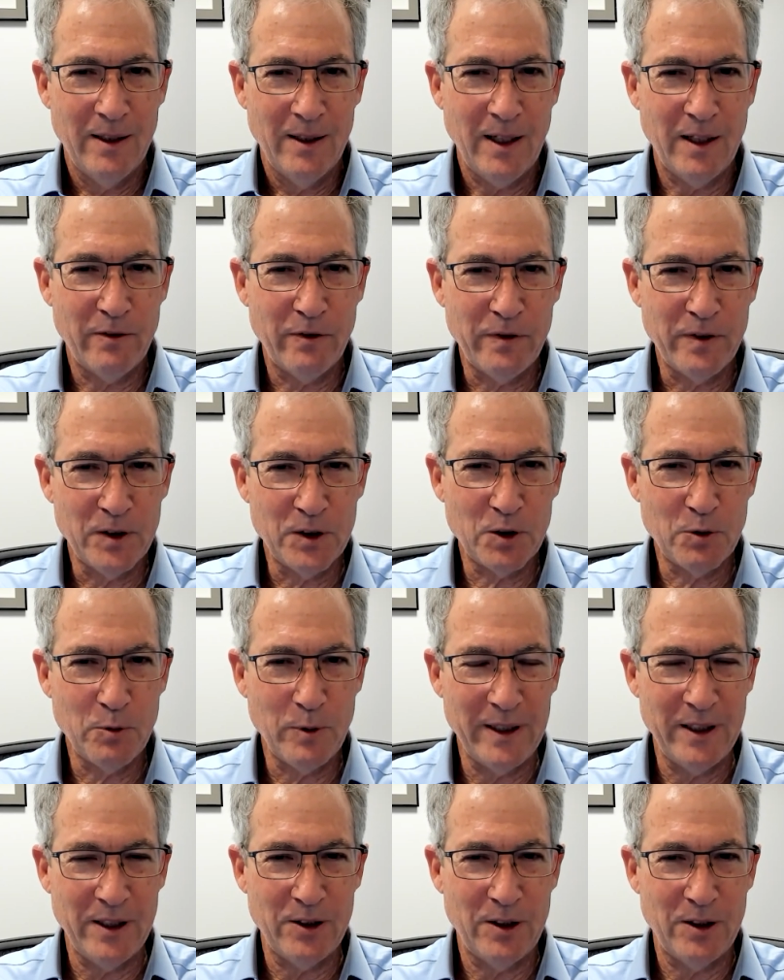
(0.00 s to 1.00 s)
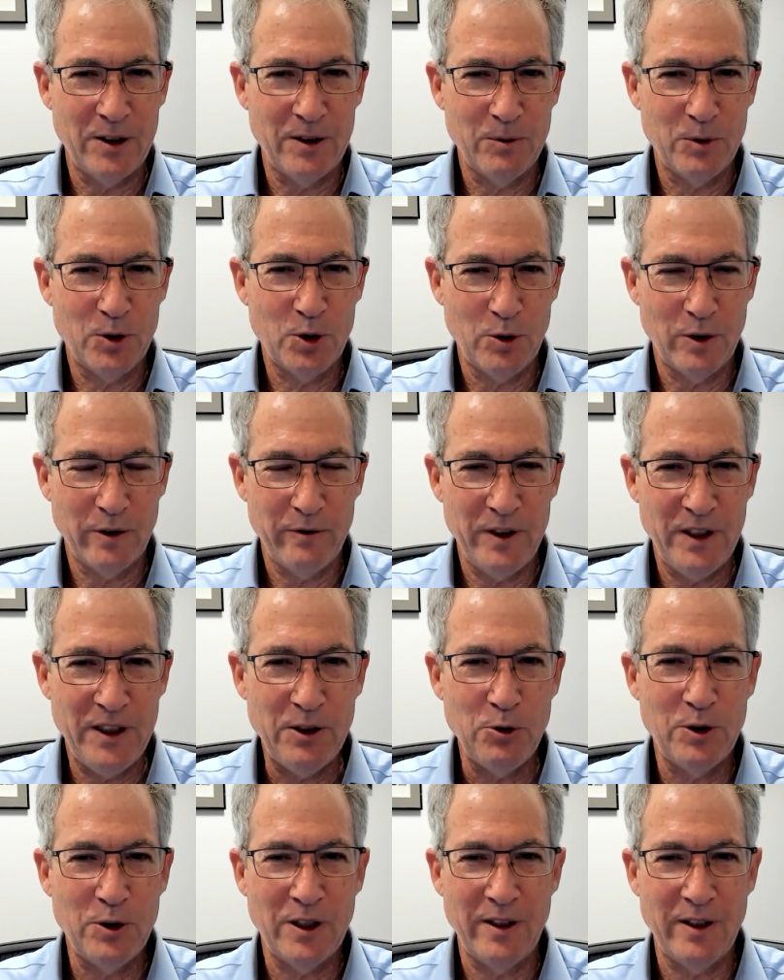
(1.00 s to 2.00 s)
At first, when you're sort of
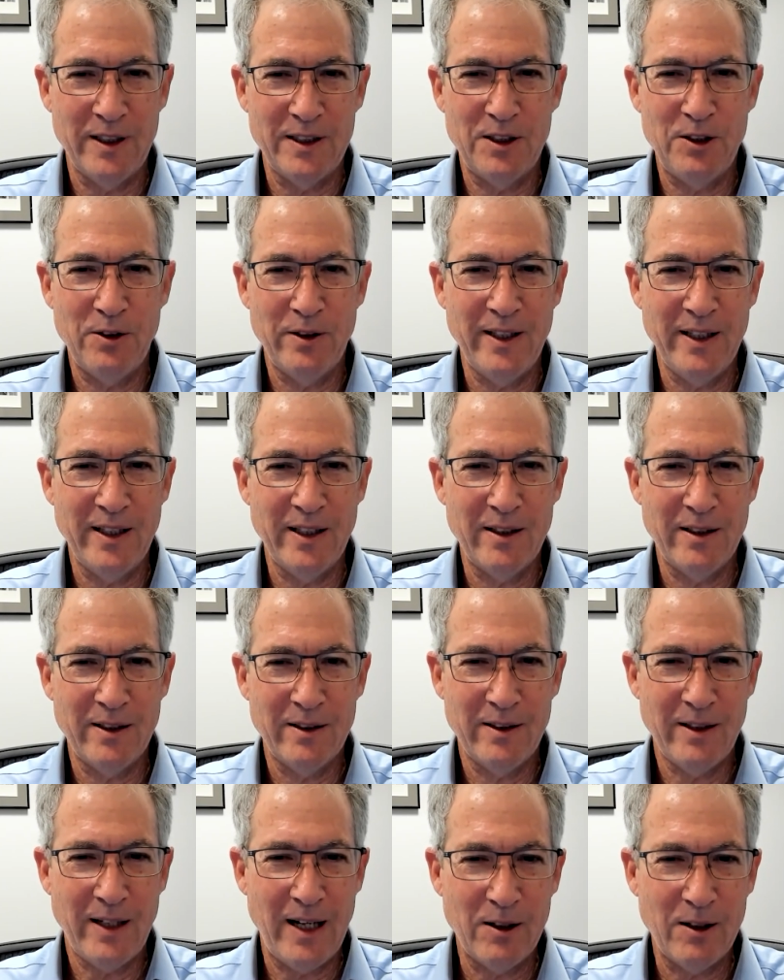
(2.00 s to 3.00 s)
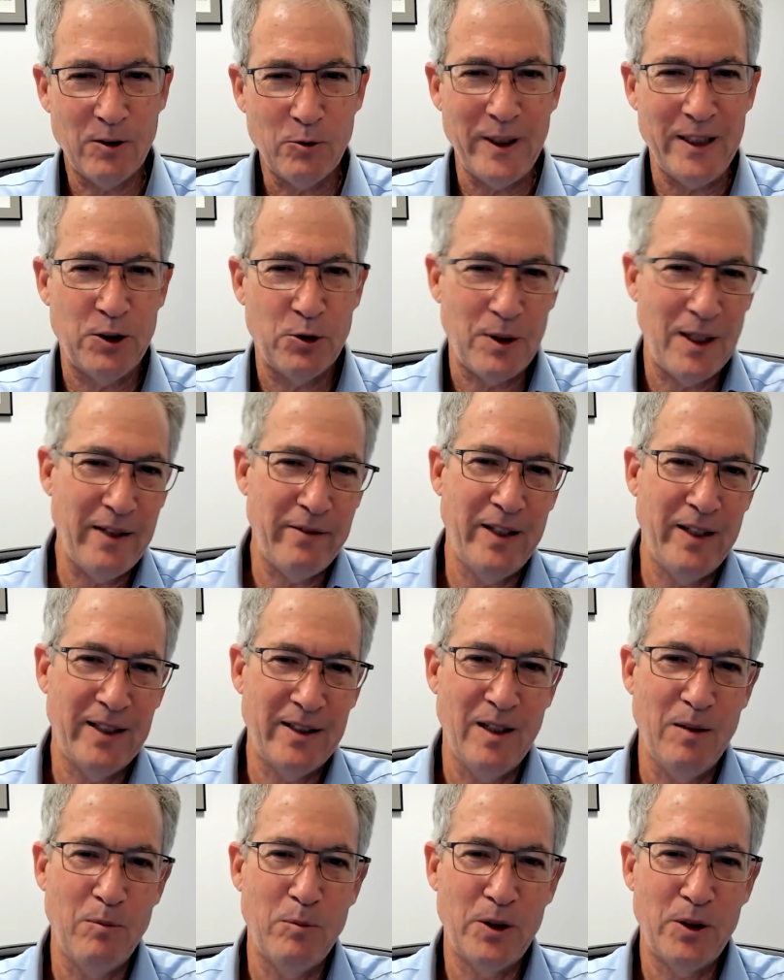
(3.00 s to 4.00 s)
new to this, you think, how do we drive
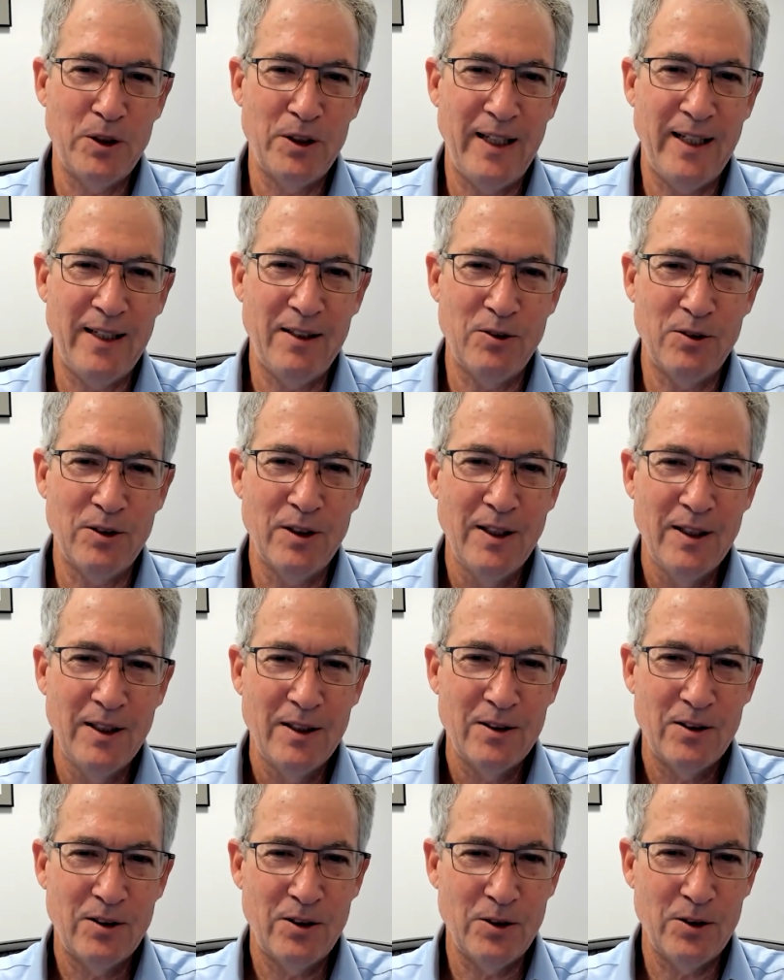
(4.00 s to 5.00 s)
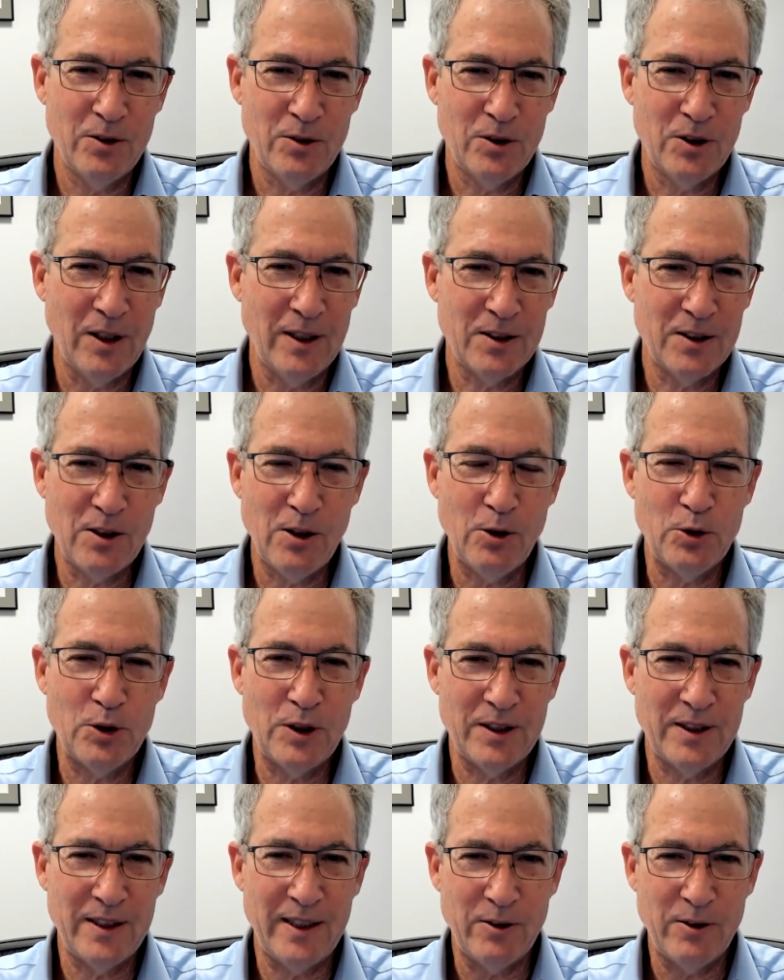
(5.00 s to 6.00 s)
that number down to as close
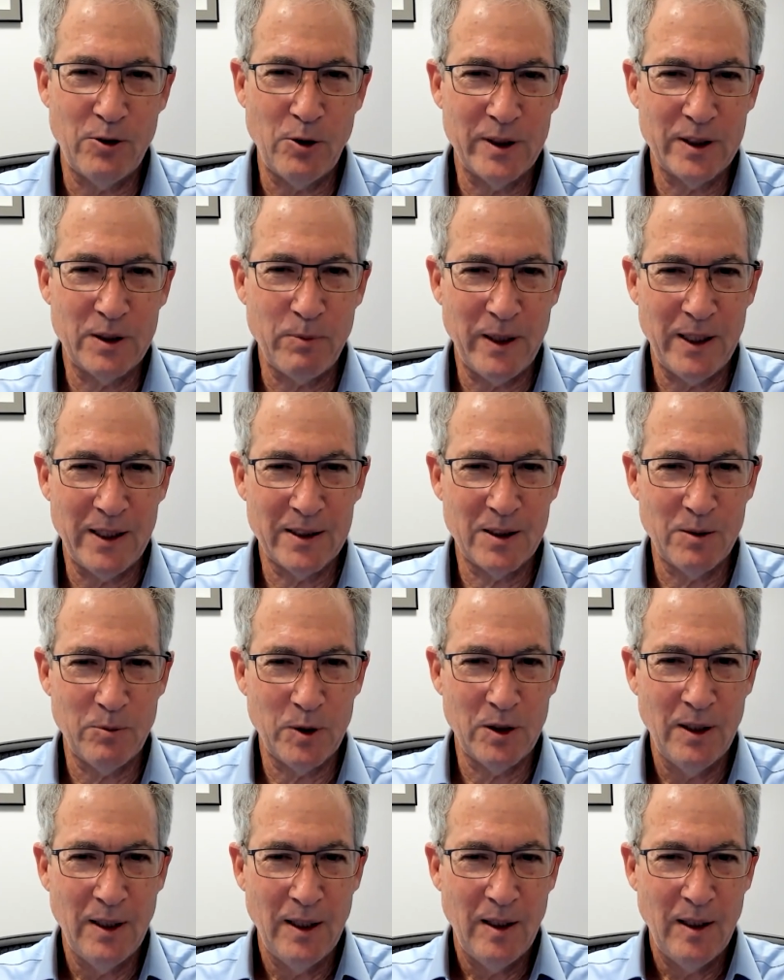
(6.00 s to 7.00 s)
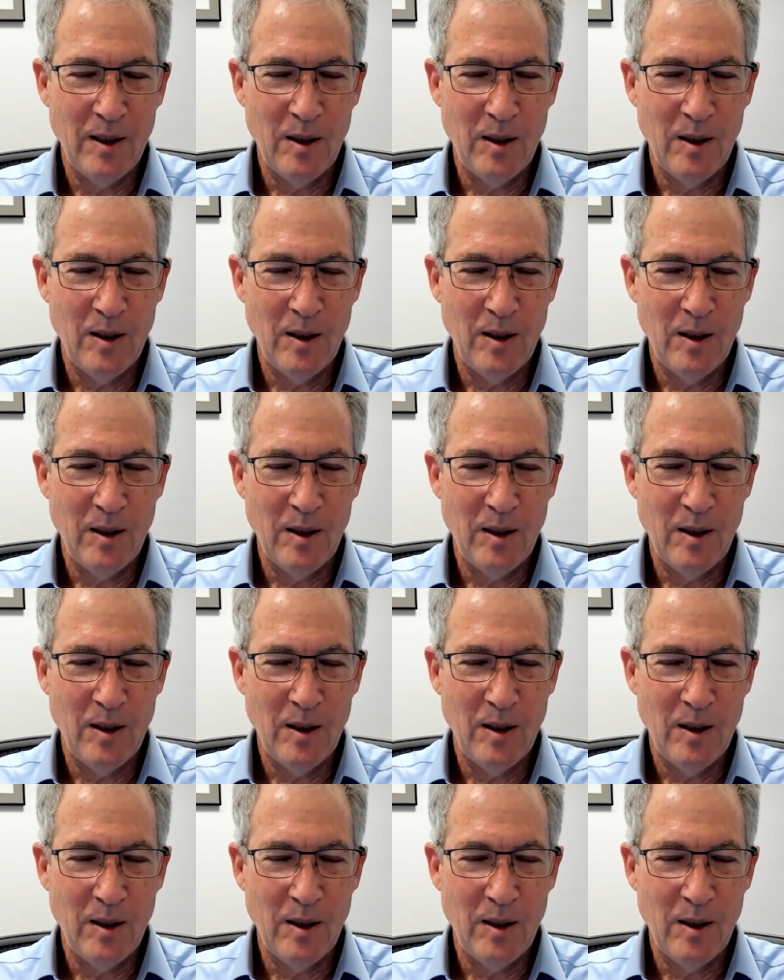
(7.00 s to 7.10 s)
to zero as possible?